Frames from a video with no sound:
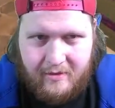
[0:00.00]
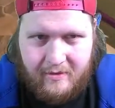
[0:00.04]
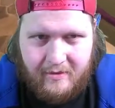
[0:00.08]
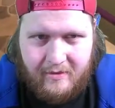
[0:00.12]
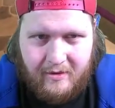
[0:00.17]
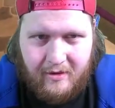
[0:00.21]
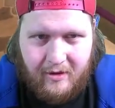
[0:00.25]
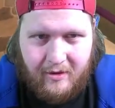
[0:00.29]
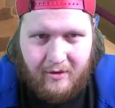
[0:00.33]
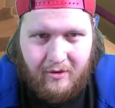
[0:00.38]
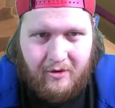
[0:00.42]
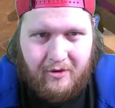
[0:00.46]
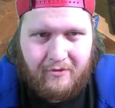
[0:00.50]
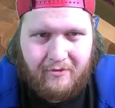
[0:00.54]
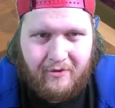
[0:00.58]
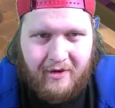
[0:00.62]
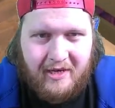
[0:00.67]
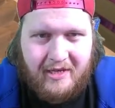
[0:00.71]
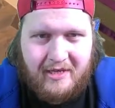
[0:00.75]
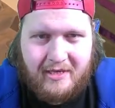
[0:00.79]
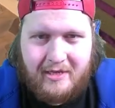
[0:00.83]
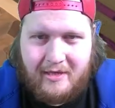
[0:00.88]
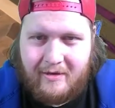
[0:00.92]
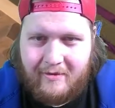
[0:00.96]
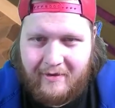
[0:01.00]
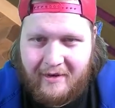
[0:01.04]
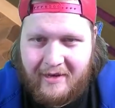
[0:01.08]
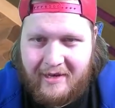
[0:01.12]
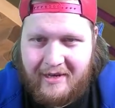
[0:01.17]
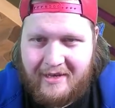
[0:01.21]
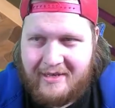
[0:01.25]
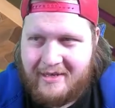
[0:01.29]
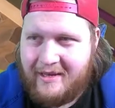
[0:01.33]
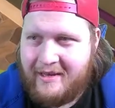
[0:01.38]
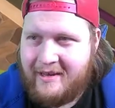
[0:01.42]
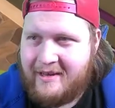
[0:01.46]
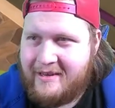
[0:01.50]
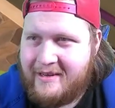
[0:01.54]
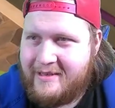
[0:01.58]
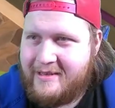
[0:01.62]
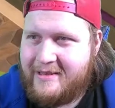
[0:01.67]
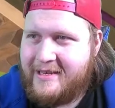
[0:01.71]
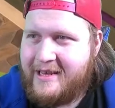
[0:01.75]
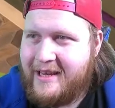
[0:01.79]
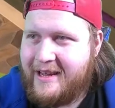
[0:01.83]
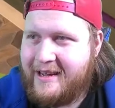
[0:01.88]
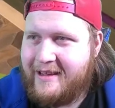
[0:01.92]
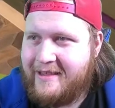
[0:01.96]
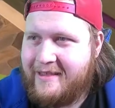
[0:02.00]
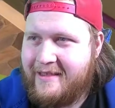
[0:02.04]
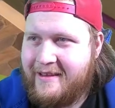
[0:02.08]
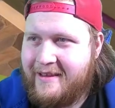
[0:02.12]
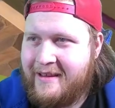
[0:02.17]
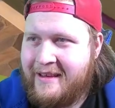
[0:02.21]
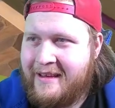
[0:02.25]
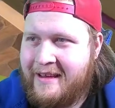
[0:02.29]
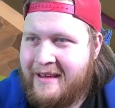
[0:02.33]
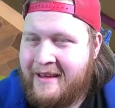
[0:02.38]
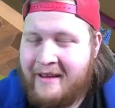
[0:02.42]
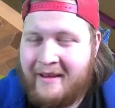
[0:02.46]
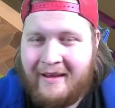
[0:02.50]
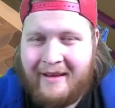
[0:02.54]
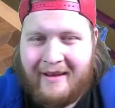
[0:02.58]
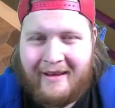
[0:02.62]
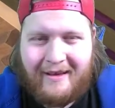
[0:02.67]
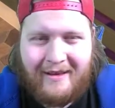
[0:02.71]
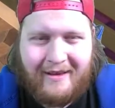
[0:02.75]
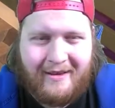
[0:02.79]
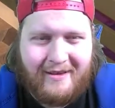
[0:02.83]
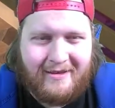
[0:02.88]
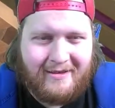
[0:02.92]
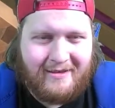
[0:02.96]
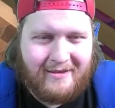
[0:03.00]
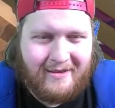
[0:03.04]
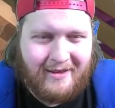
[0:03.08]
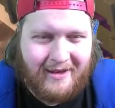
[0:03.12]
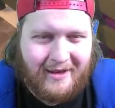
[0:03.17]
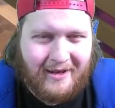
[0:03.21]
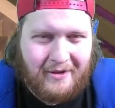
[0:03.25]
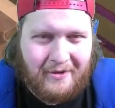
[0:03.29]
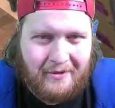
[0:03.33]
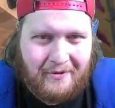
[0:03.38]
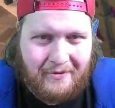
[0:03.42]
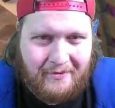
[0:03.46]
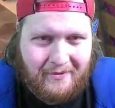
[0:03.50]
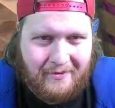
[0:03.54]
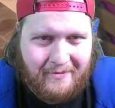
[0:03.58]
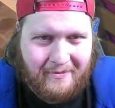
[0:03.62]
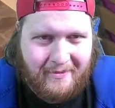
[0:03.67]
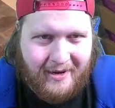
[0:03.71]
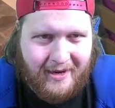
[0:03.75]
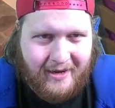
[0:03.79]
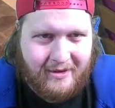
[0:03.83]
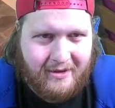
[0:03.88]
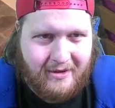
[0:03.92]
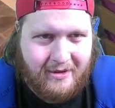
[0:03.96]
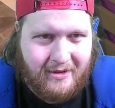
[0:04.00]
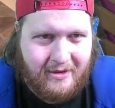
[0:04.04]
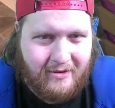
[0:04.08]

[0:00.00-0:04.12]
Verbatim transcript: Oh, look. Ricky's, Ricky's taking the, the Lilo from Michael.